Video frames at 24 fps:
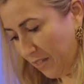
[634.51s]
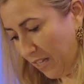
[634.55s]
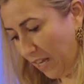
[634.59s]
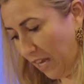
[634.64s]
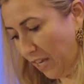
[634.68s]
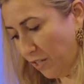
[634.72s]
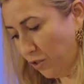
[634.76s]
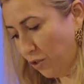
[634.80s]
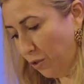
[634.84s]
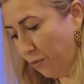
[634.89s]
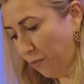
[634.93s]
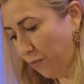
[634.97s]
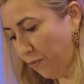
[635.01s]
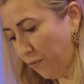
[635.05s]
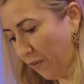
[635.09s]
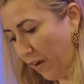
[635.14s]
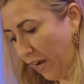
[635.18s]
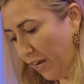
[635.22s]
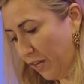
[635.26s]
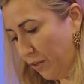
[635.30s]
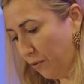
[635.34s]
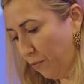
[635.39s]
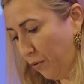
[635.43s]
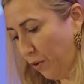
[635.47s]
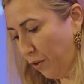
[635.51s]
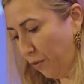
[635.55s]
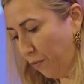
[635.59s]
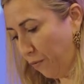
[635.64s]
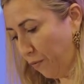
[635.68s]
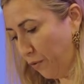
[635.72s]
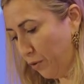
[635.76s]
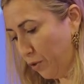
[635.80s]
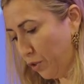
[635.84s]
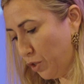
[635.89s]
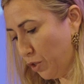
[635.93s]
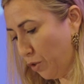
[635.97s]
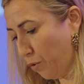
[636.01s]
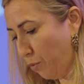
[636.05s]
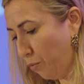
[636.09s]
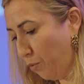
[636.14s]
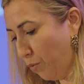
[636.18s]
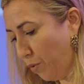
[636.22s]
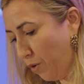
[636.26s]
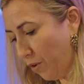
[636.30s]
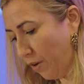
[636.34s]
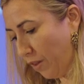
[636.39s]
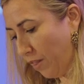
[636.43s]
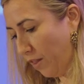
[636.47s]
and to fight for a future
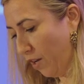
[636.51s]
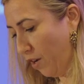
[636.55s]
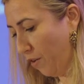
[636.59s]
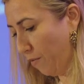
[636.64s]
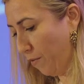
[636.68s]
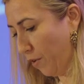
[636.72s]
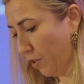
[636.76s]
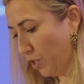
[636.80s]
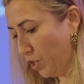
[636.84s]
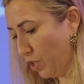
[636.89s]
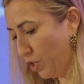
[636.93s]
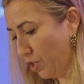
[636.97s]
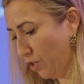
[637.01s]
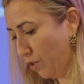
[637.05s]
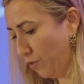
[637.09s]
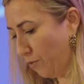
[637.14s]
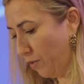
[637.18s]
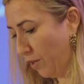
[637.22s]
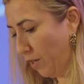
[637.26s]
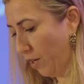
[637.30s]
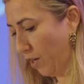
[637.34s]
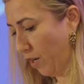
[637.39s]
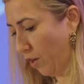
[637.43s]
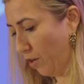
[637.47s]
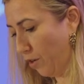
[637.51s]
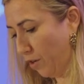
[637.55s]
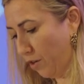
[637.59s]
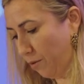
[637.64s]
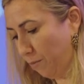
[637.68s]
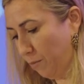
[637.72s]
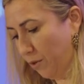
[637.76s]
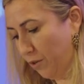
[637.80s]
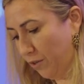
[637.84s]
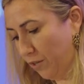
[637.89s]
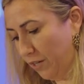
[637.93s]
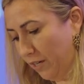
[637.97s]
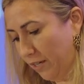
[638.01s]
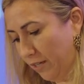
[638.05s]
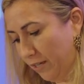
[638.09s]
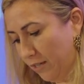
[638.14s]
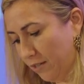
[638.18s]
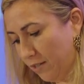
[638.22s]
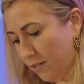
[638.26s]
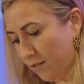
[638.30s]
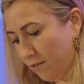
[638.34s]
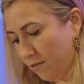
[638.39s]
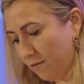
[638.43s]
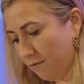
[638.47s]
worthy of our children and our
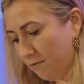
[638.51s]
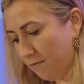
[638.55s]
communities.